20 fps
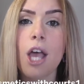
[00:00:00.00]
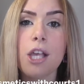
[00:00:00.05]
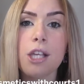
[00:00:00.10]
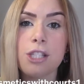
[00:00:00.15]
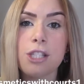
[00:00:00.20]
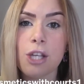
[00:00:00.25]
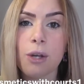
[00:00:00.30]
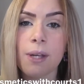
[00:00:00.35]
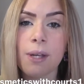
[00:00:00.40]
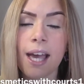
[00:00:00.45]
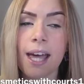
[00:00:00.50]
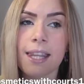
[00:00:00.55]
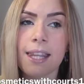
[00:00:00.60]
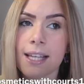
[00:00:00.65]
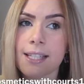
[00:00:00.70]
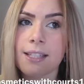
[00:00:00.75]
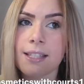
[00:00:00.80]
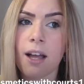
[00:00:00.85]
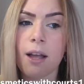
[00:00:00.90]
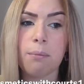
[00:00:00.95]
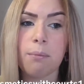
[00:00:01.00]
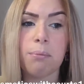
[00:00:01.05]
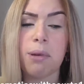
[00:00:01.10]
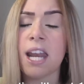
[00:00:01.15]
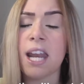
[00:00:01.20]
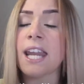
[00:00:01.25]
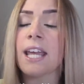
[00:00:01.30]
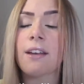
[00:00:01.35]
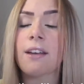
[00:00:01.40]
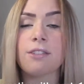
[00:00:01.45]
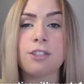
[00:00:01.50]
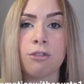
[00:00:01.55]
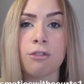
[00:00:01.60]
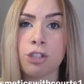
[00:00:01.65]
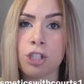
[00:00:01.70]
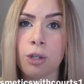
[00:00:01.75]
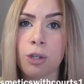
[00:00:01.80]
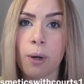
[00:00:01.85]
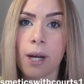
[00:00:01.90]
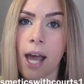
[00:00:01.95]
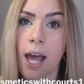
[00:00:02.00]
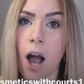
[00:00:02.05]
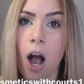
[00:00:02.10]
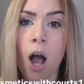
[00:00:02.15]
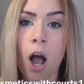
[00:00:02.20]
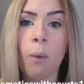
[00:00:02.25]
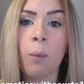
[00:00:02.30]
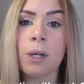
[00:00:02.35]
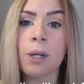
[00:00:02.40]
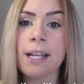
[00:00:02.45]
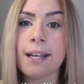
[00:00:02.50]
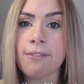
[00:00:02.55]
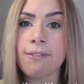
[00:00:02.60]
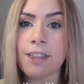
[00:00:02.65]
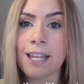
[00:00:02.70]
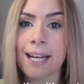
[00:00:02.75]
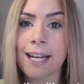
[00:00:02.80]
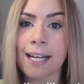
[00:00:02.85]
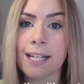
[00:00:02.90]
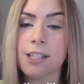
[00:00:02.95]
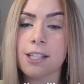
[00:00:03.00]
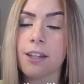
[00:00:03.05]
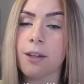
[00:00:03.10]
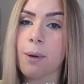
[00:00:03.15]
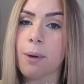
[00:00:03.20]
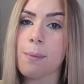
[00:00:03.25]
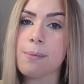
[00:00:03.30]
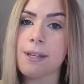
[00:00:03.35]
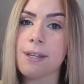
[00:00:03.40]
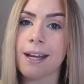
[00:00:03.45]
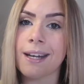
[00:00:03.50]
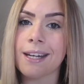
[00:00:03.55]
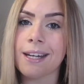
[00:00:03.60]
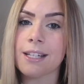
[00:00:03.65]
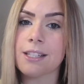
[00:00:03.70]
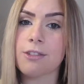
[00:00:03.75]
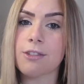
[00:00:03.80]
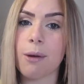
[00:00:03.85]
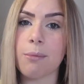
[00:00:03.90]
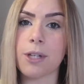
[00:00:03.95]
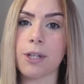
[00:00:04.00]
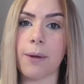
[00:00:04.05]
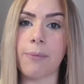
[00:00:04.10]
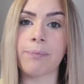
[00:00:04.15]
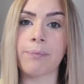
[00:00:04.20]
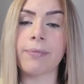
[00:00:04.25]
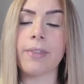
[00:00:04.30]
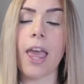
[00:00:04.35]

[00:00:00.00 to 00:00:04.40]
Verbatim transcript: So yeah, there's like plenty of stuff to do on there. I will leave the link to the website in the description.